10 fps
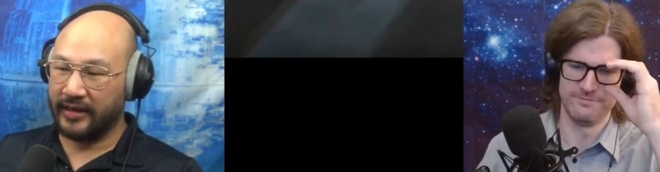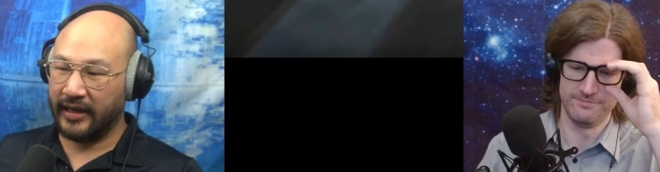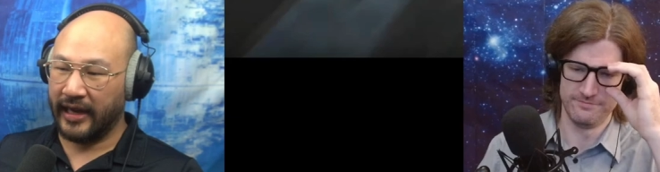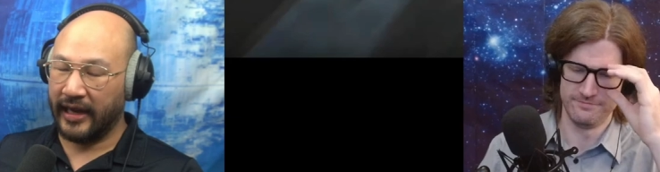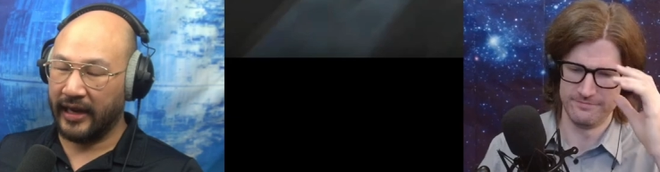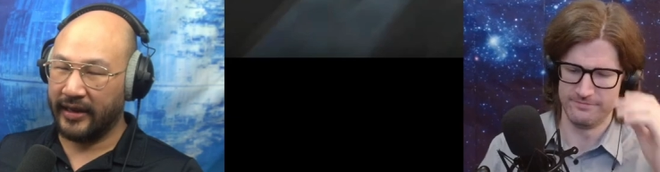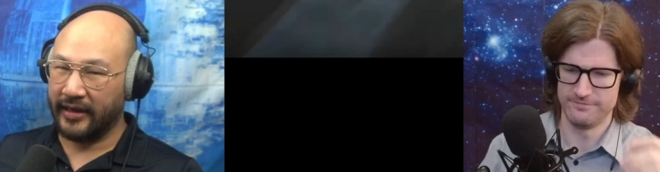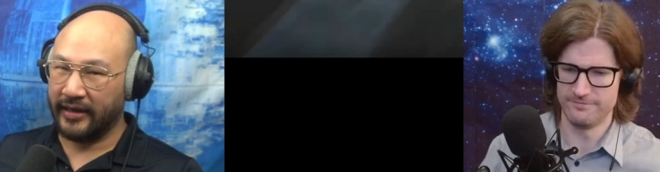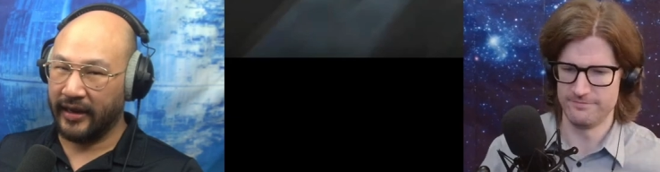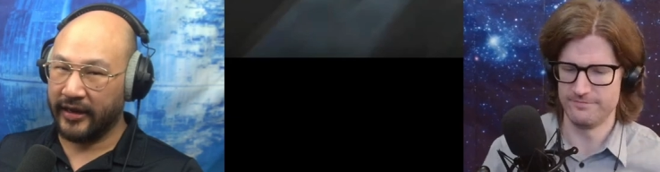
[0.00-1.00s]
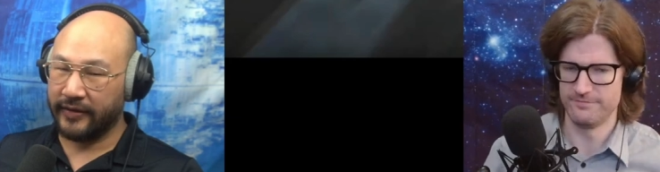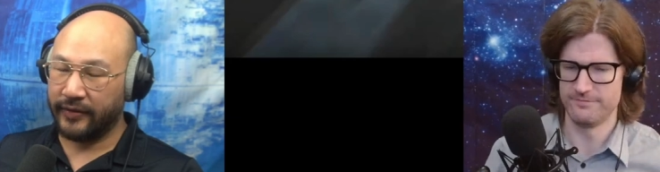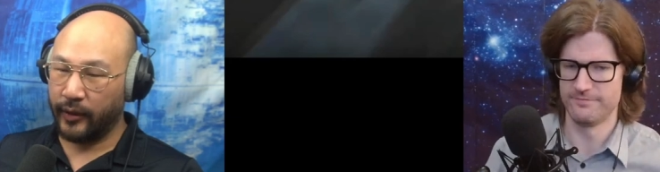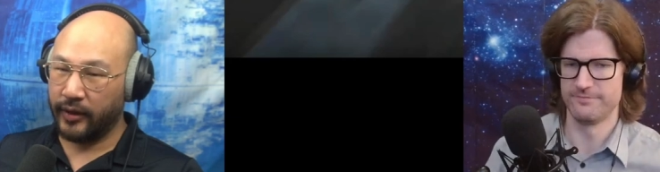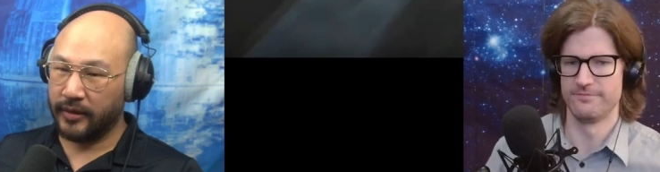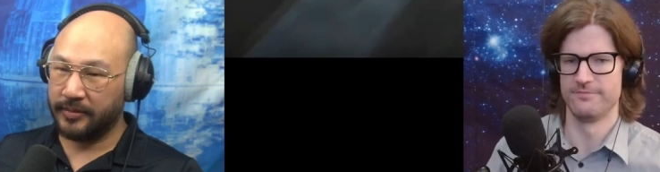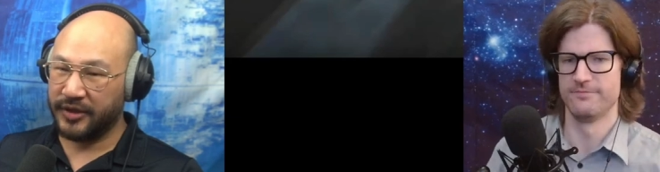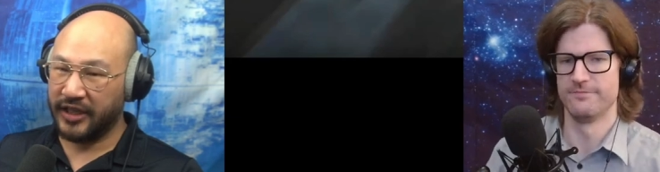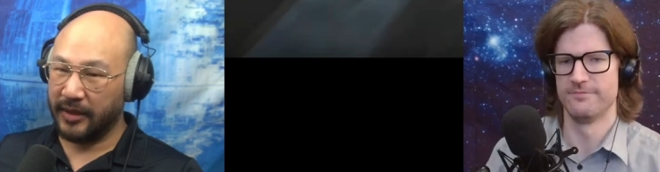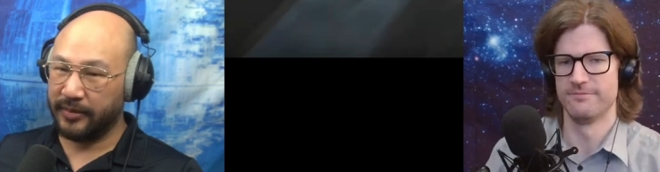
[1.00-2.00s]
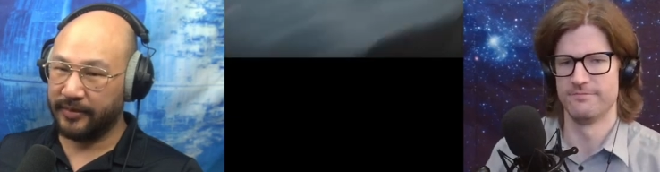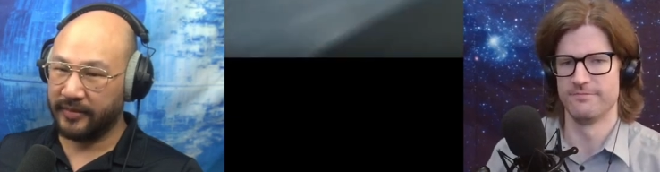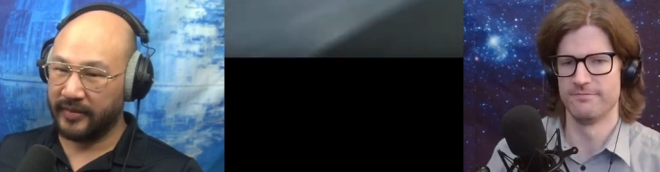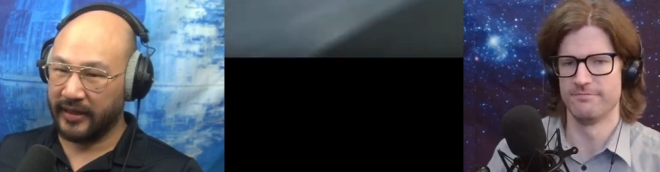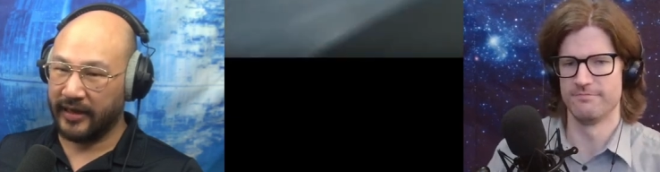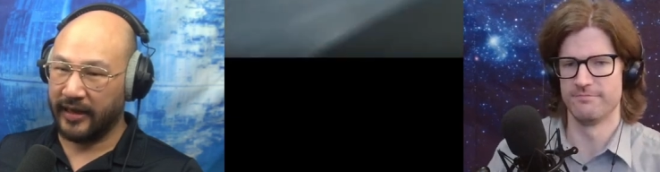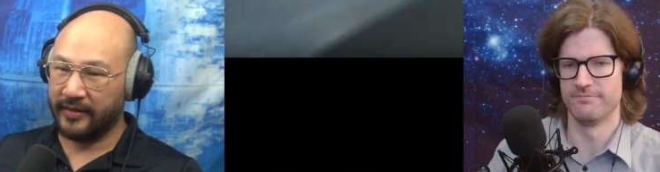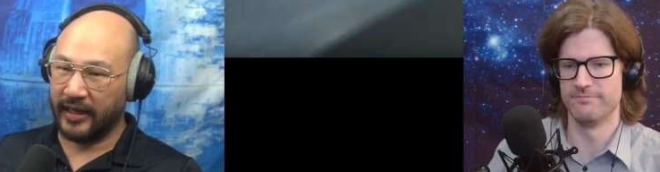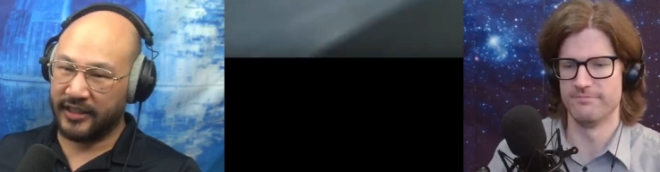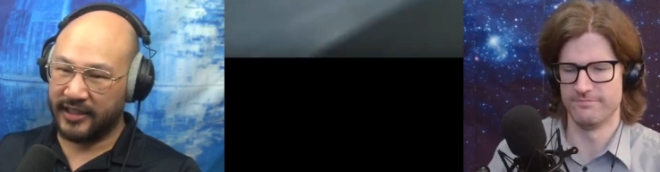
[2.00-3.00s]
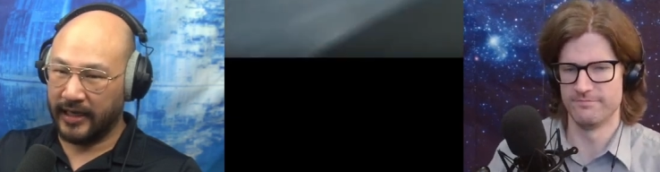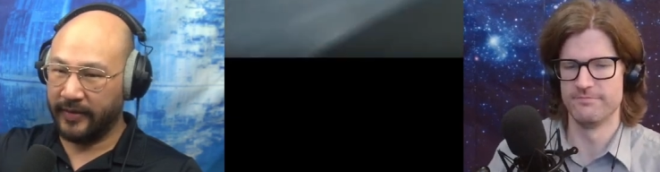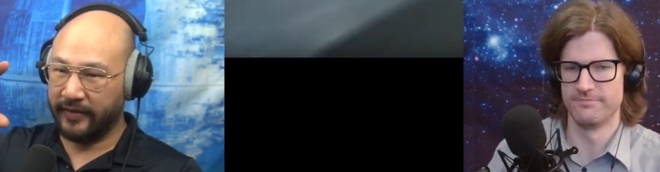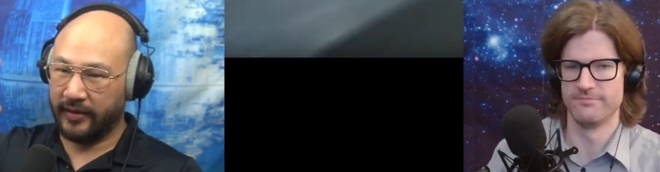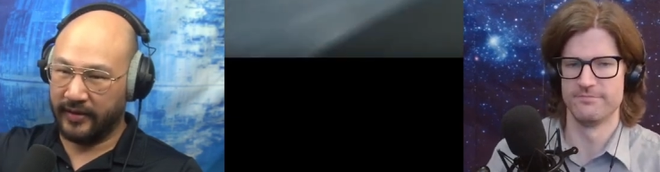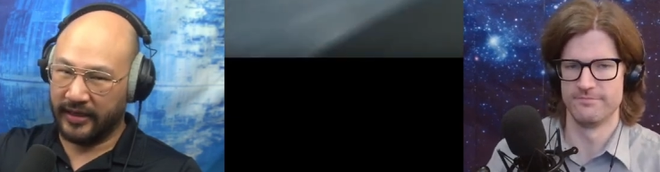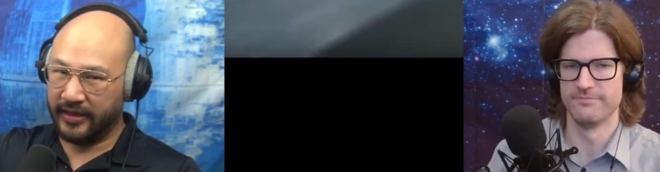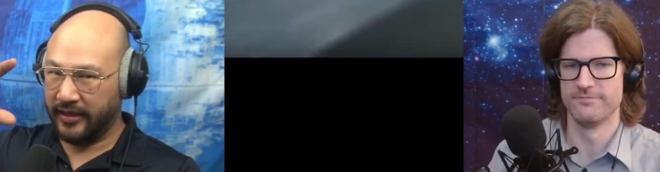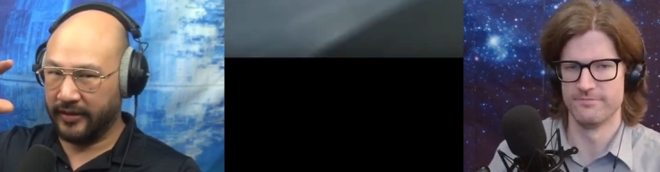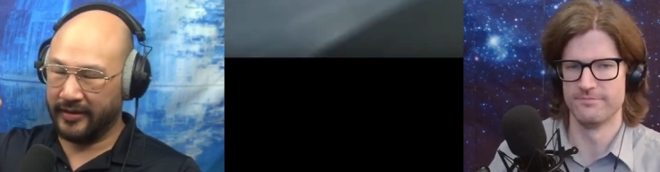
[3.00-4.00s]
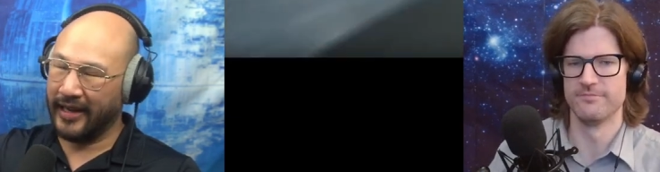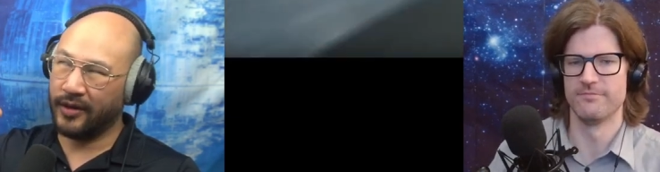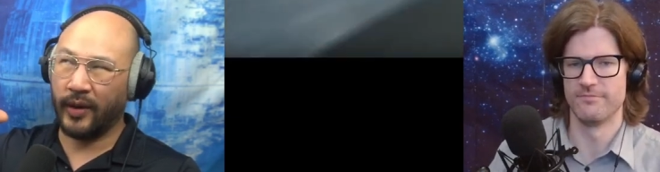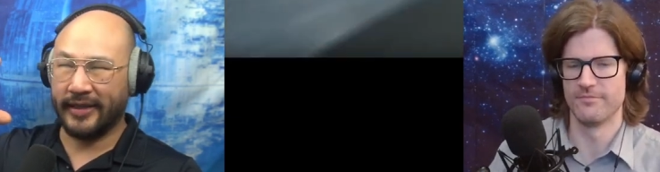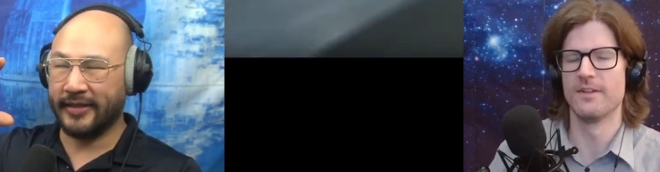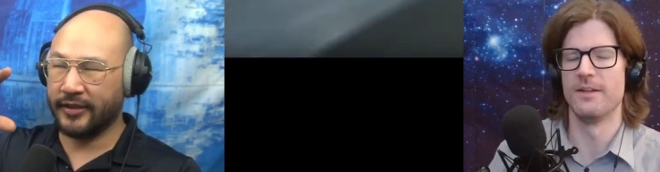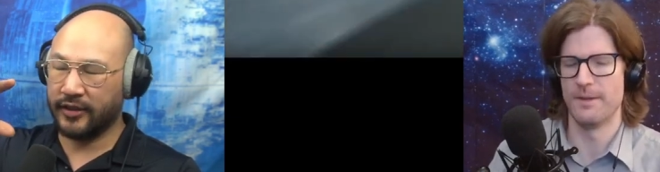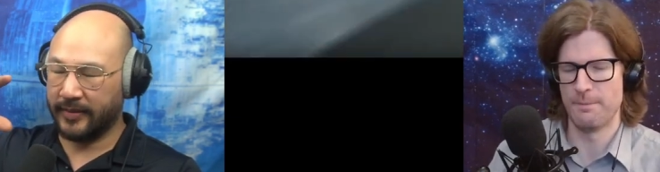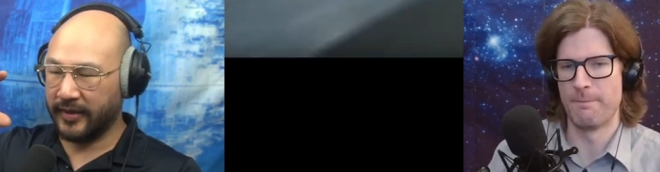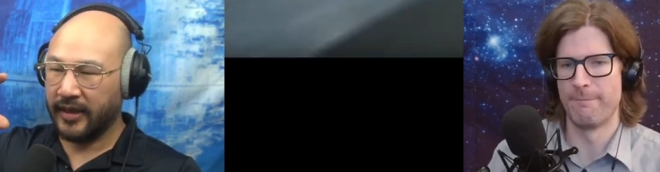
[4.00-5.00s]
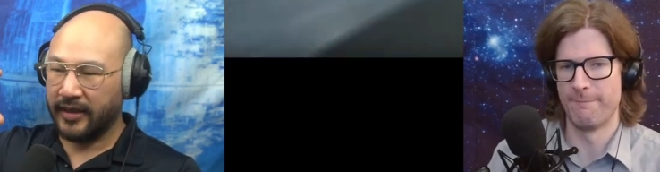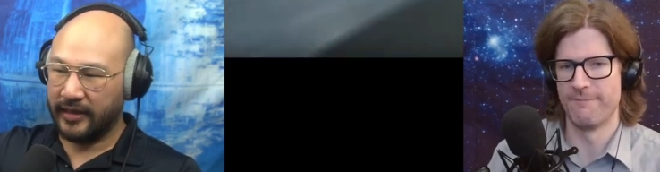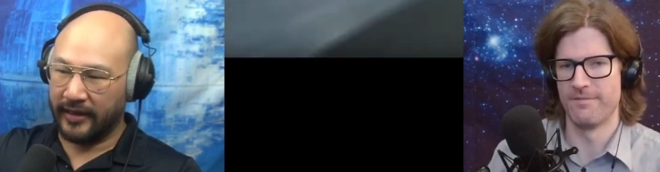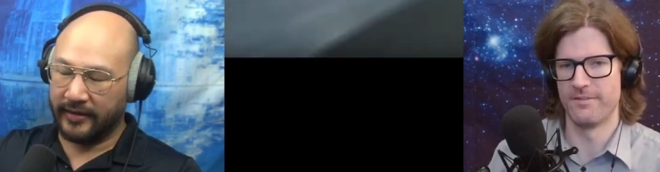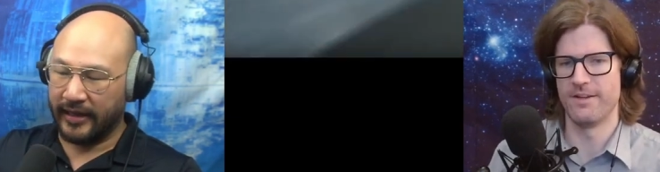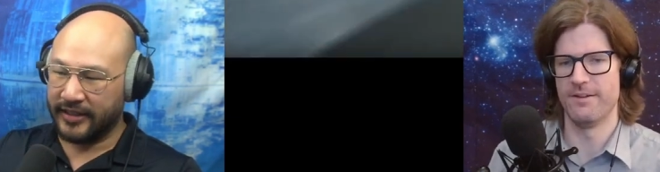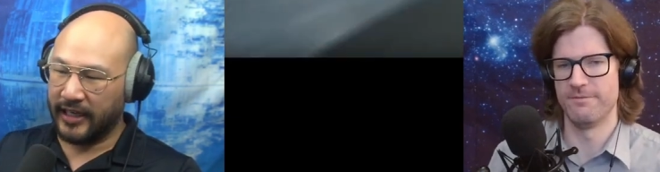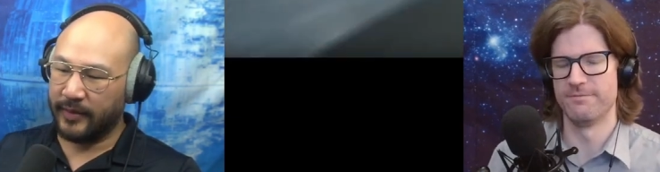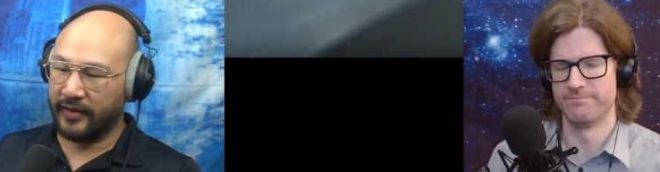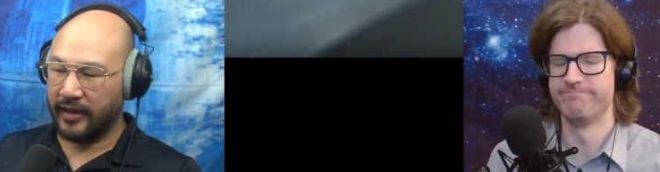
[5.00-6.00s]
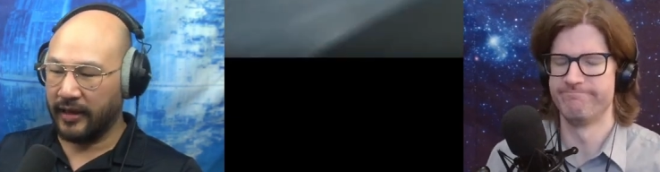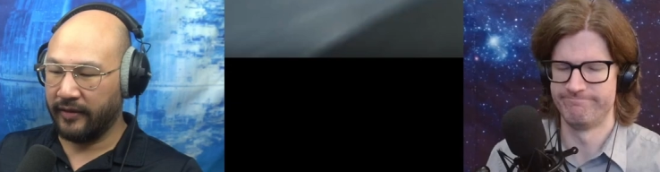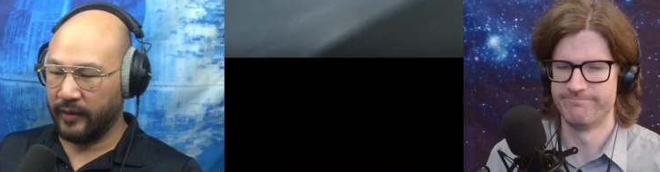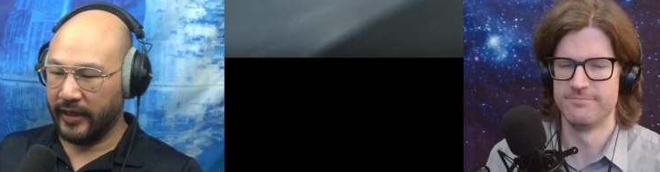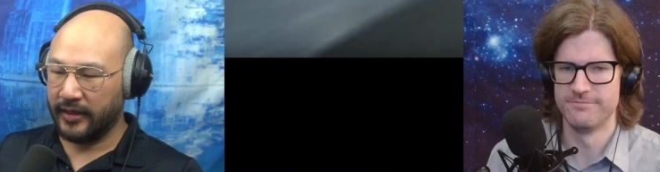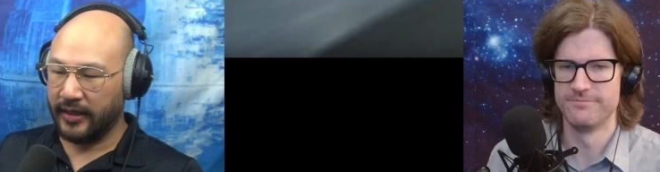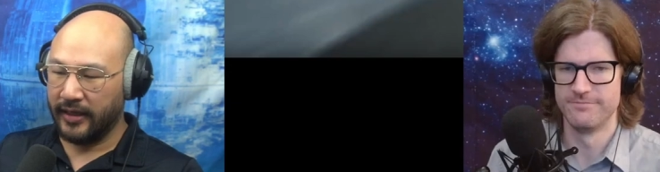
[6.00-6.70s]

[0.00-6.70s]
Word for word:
Speaker 1: had an airfoil shape, like that that shape of the that tear, not quite teardrop, that that shape of the of a wing.